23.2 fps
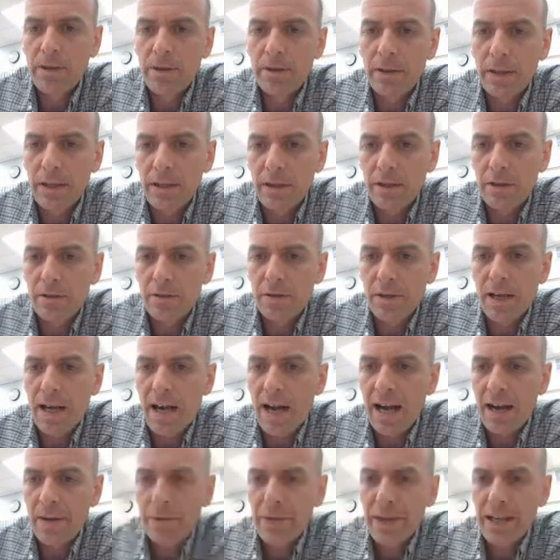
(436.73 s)
you can use.
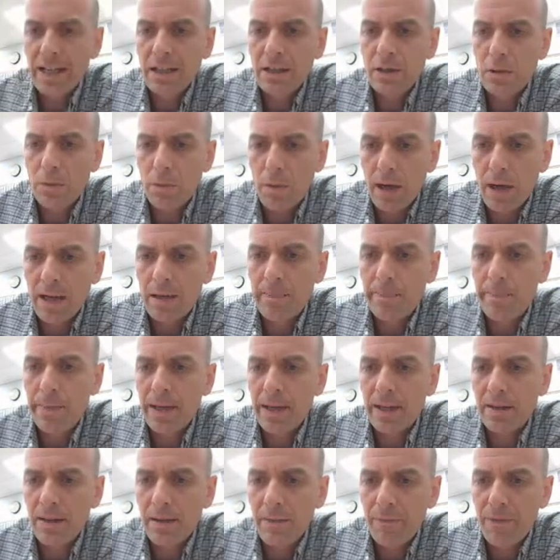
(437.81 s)
I think Dwight
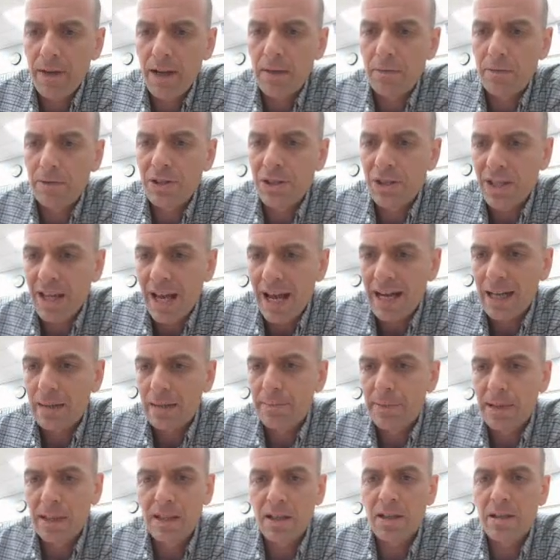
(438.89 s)
picked the fight with Zach
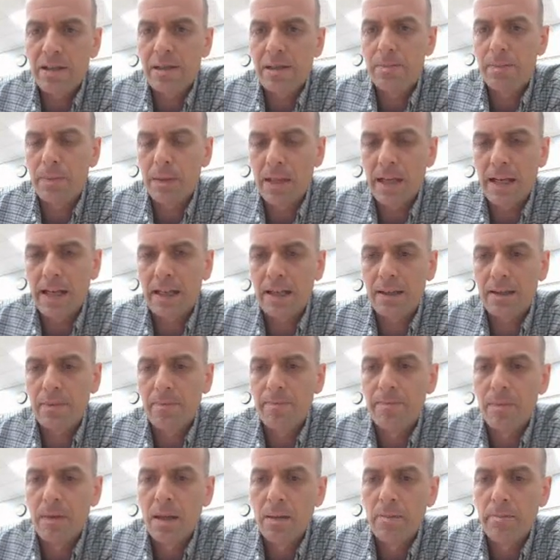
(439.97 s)
because blank.
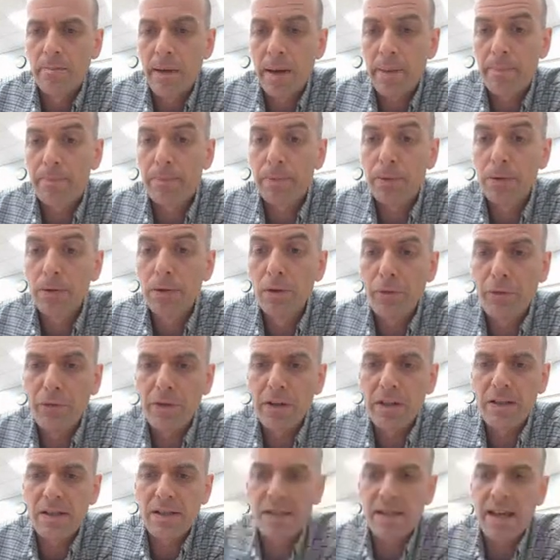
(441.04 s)
My proof
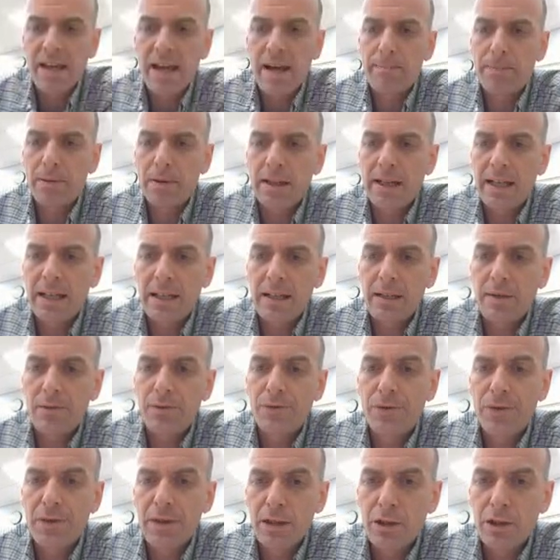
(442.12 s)
is that blank.
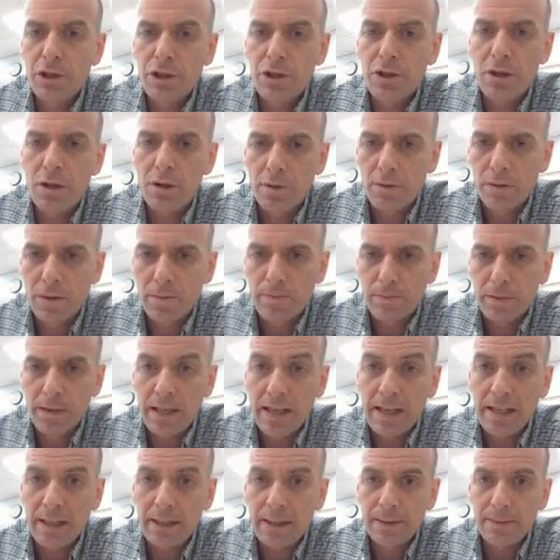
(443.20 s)
This shows
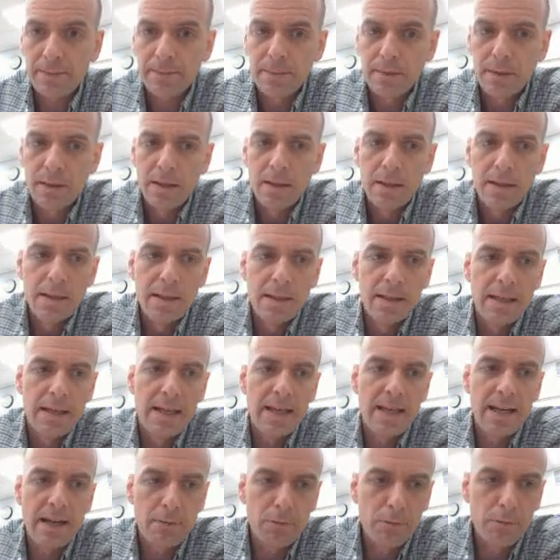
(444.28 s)
blank.
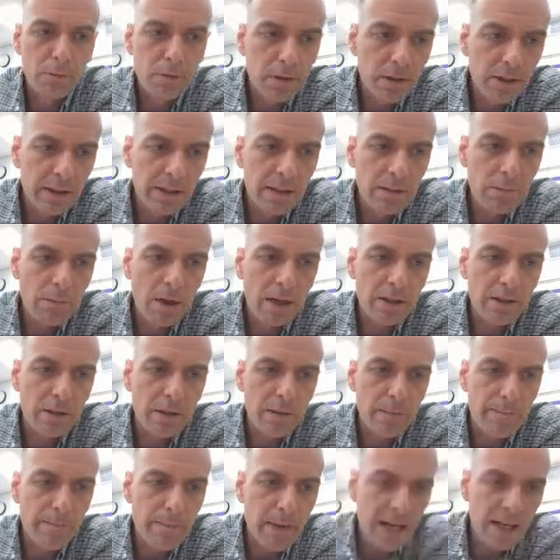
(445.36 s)
And I really want you
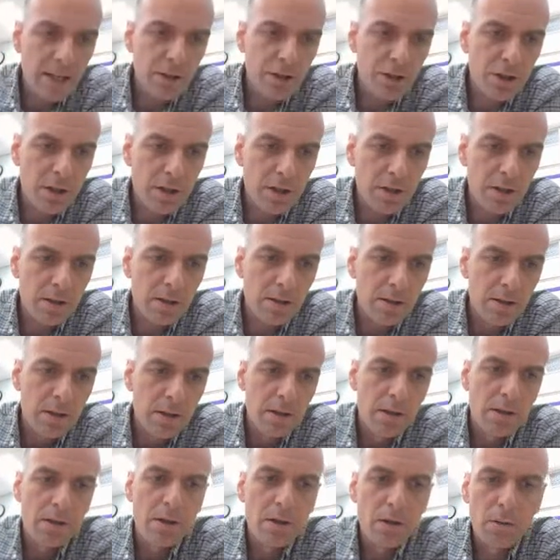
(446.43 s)
to make sure
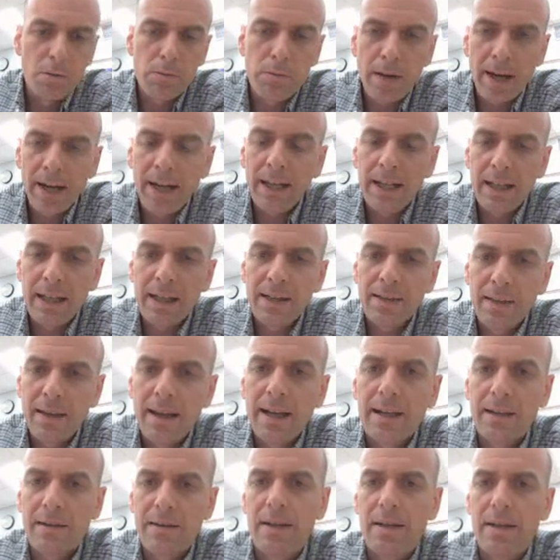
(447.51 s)
you're writing
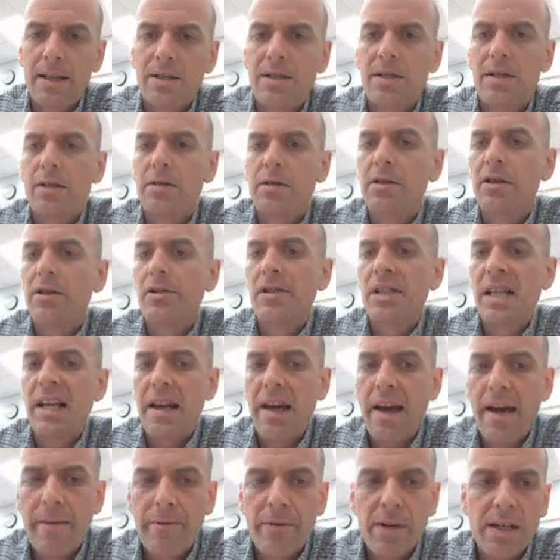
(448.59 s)
like this. You're using
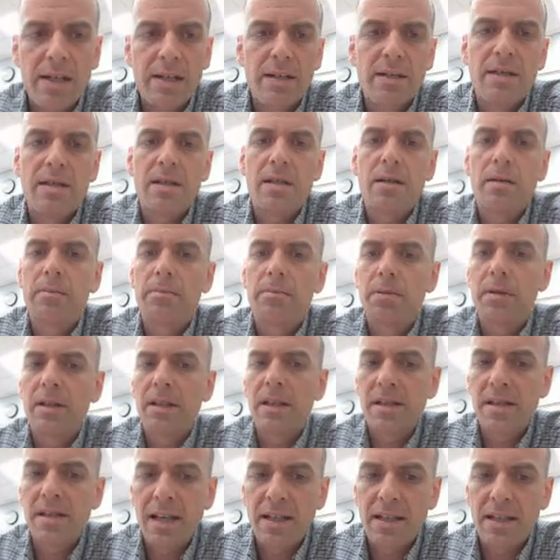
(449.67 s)
evidence,
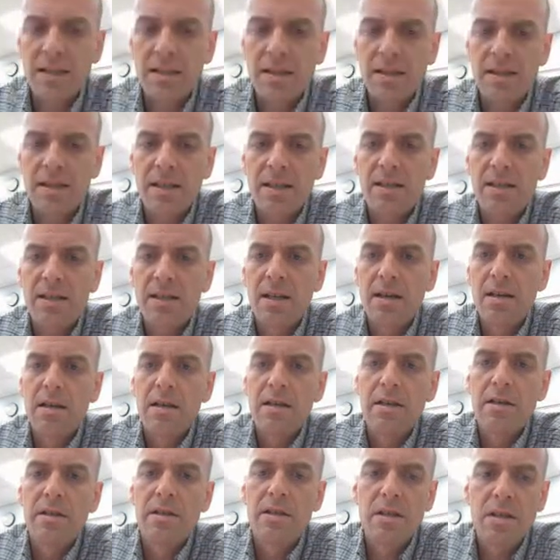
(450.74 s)
complete sentences.
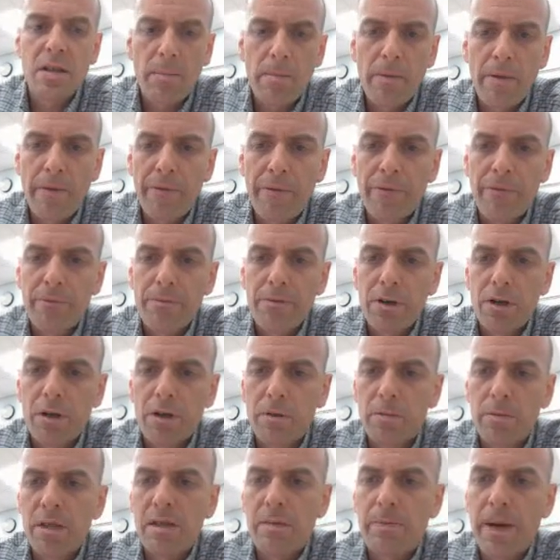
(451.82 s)
Some of your
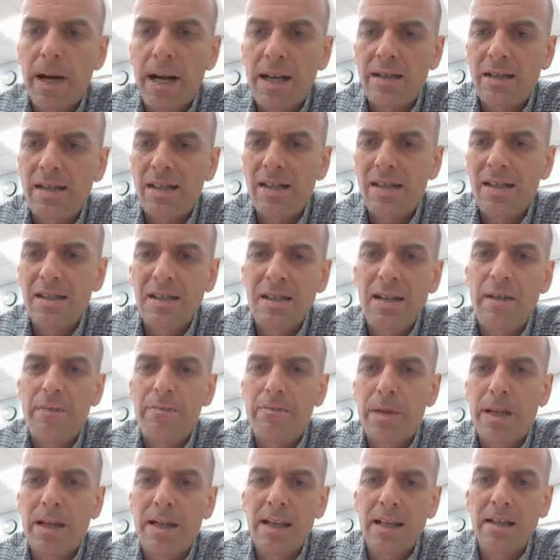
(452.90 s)
responses have
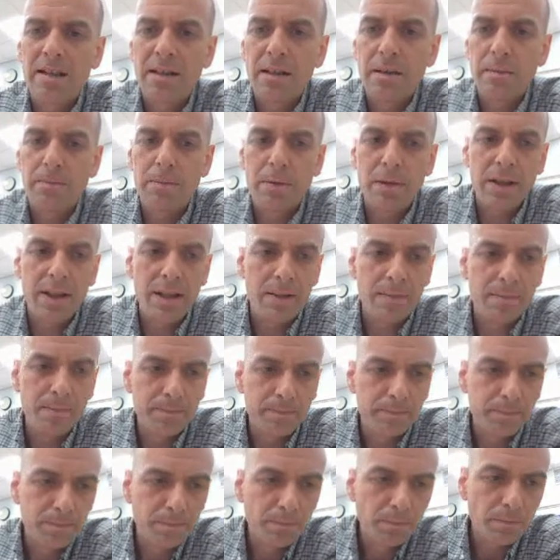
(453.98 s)
been incomplete.
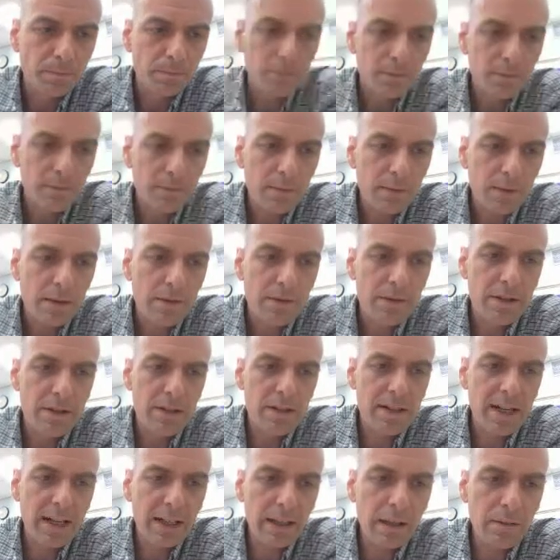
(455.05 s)
The
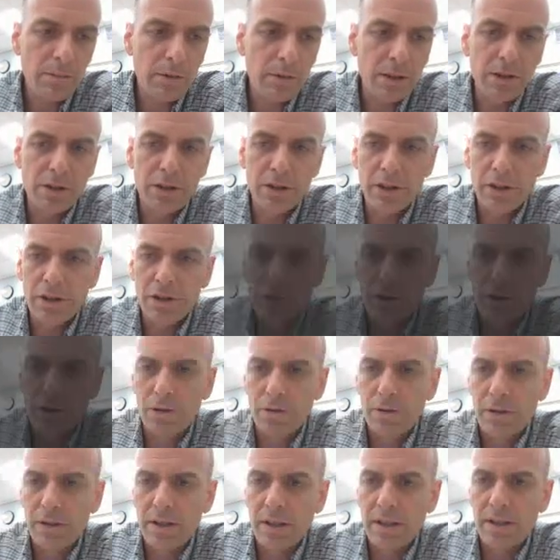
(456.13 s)
second one you can
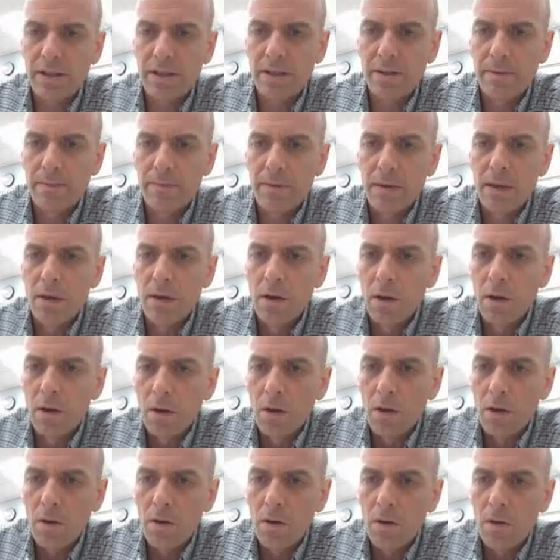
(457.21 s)
choose is
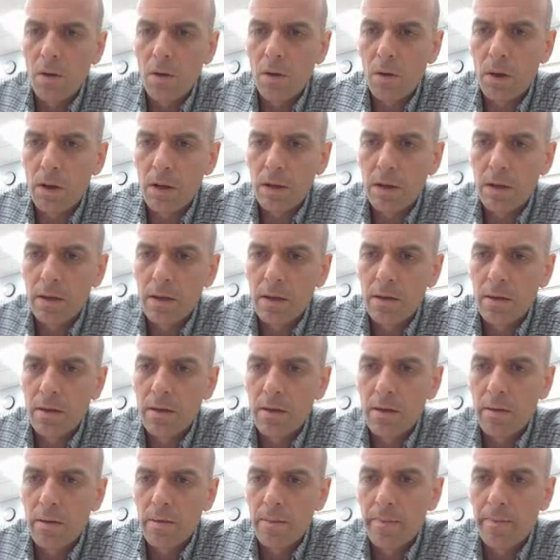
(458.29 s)
or
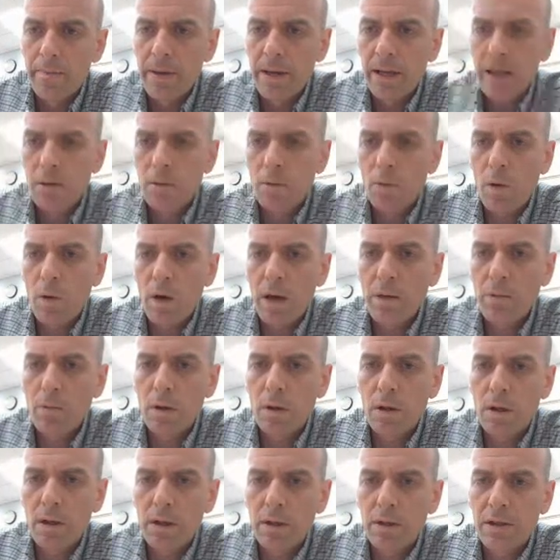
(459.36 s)
pick one
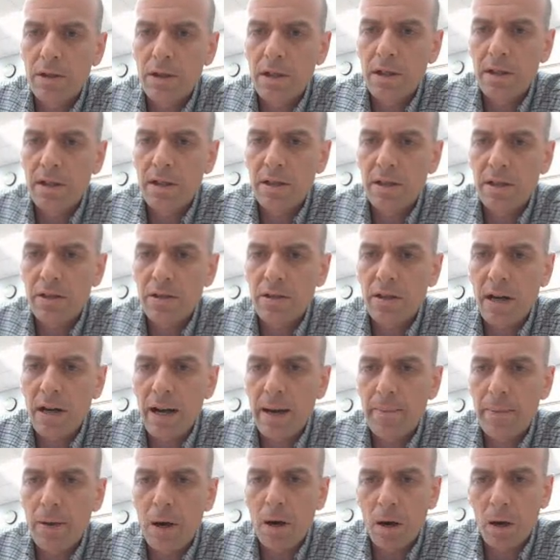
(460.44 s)
word to
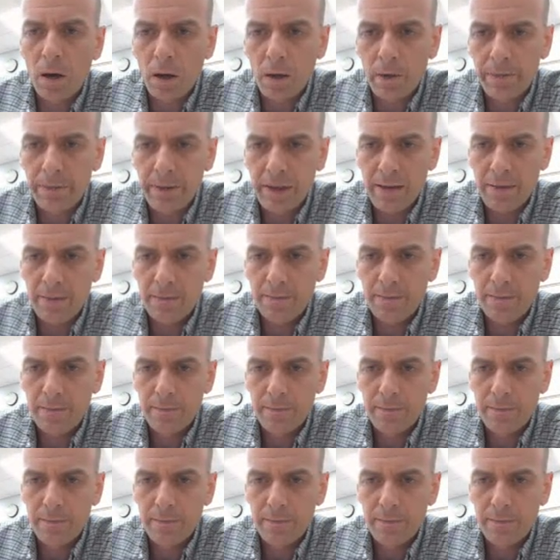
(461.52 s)
describe Harvey